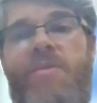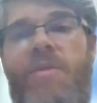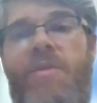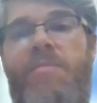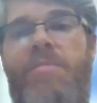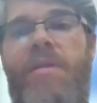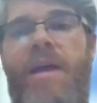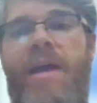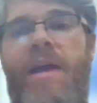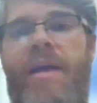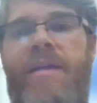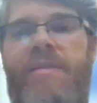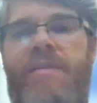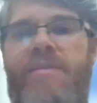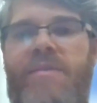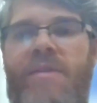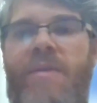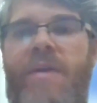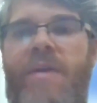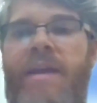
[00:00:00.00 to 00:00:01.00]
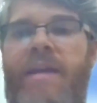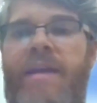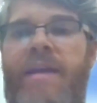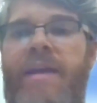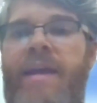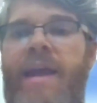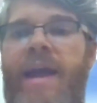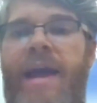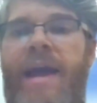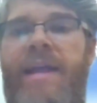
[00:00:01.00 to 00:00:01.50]
to apply. So
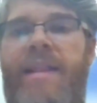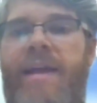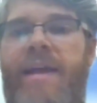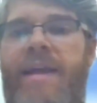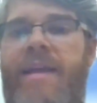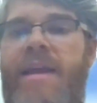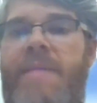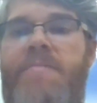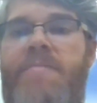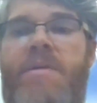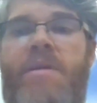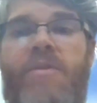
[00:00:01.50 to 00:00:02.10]
I like a